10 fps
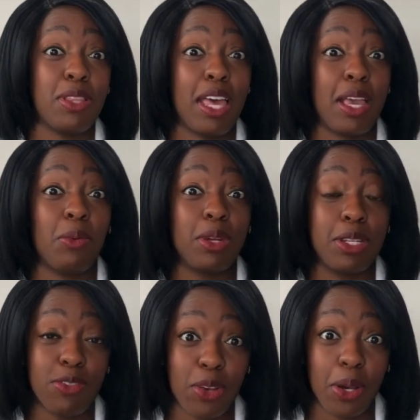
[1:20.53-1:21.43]
playing when
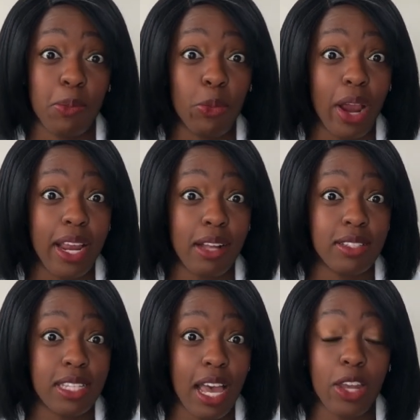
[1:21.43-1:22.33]
it's very bright
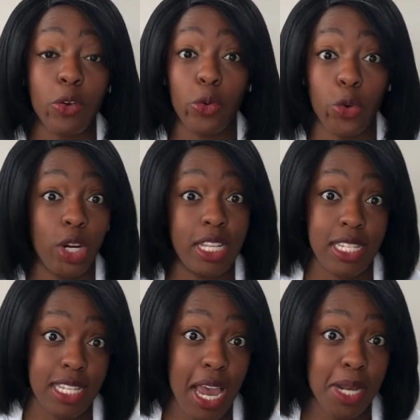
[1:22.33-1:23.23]
outside or
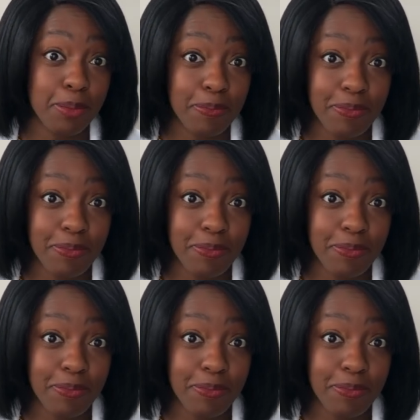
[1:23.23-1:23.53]
inside.